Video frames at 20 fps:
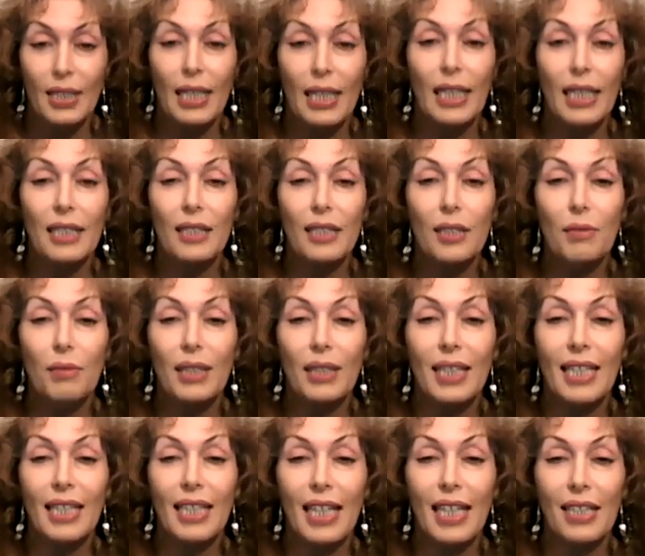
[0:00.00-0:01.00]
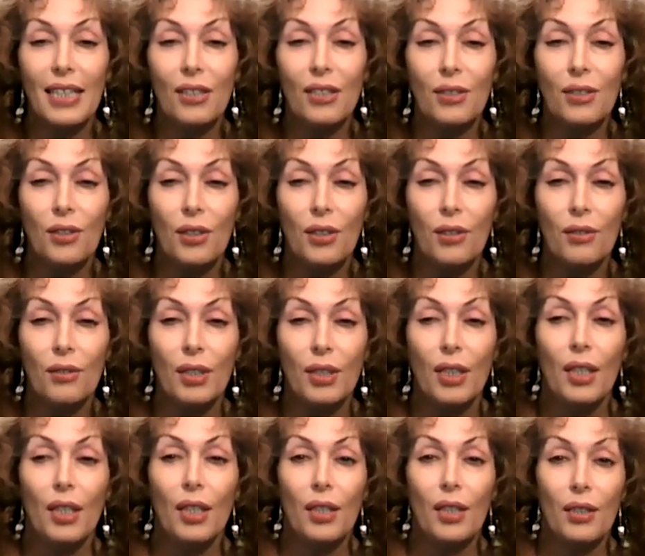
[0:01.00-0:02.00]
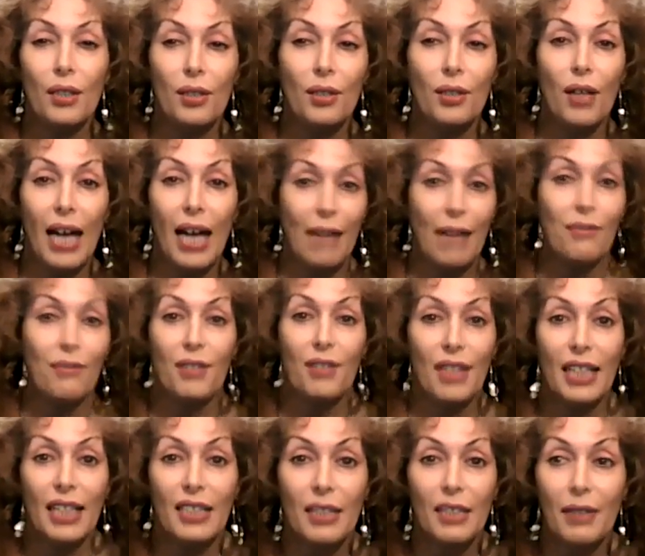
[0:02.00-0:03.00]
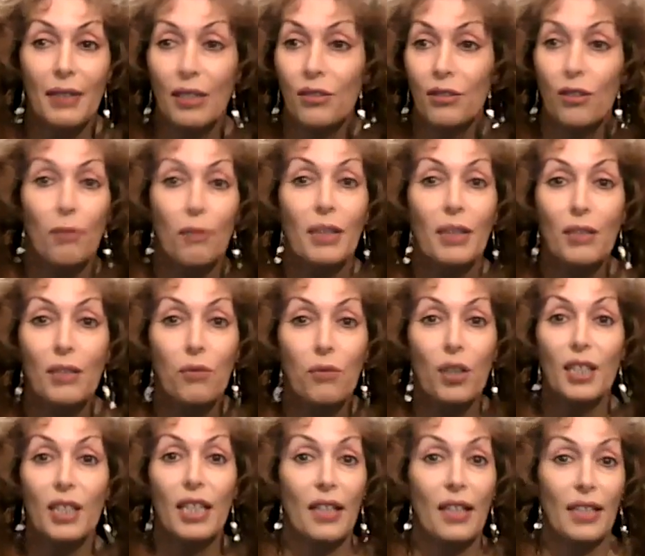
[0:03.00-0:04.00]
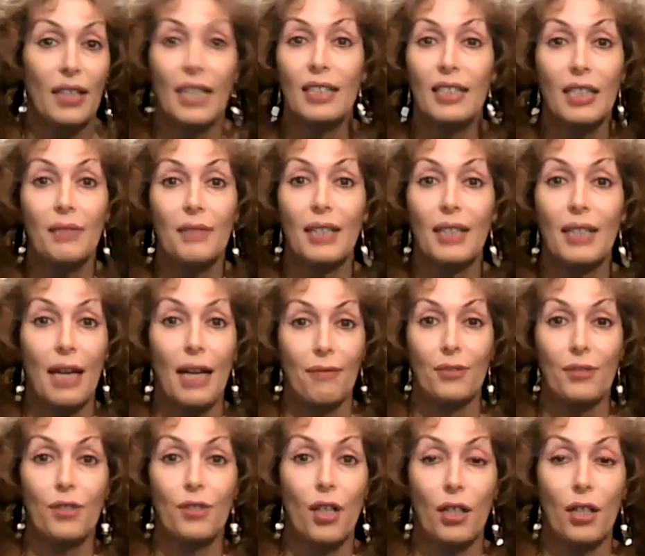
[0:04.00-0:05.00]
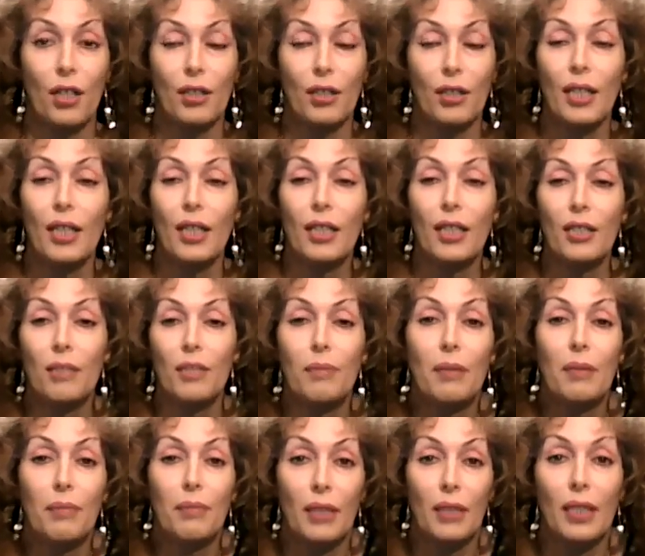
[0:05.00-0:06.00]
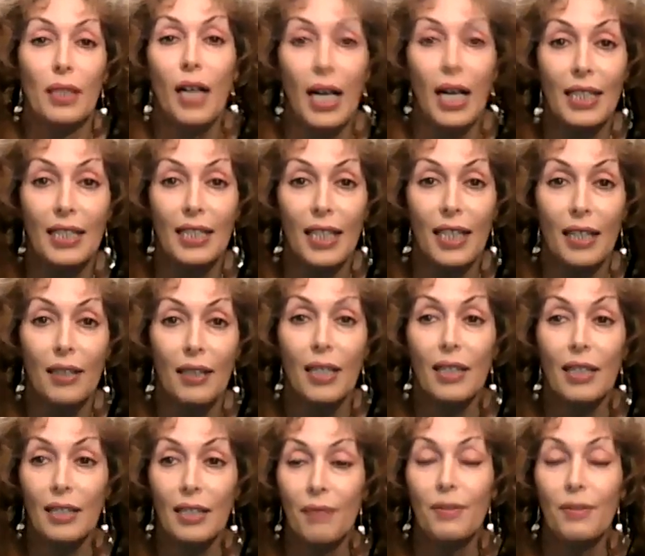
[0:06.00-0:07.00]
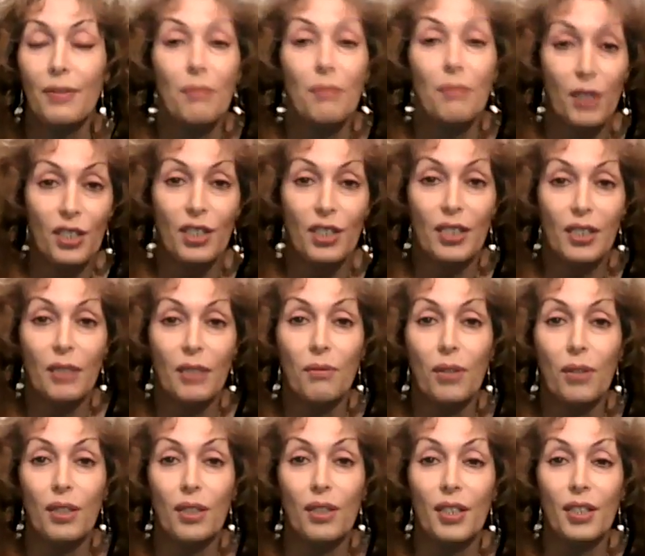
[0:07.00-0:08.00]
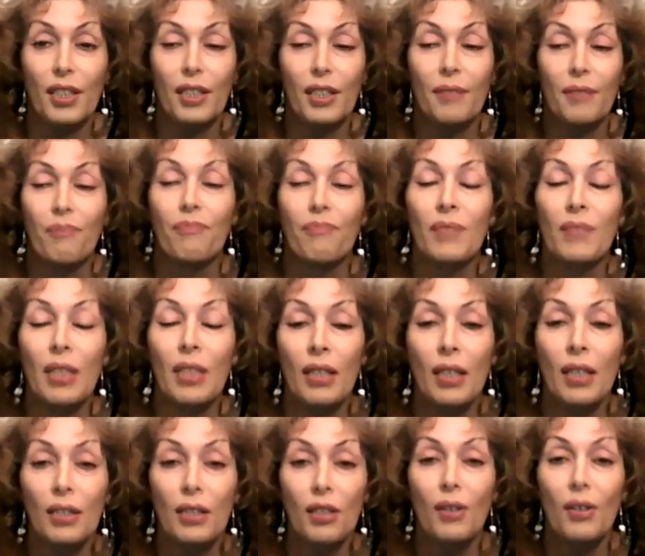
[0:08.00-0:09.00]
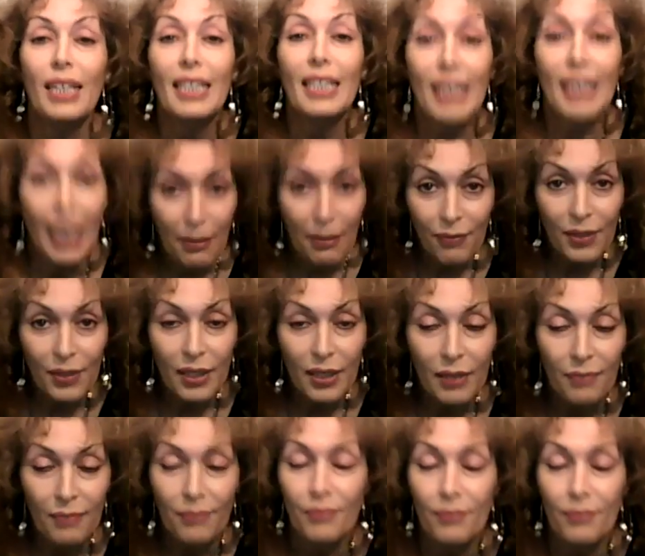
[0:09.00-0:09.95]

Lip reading: until we can get, after Thanksgiving, because nobody's working on Thanksgiving after all. People are on holiday, except for the emergency worker there. So he left,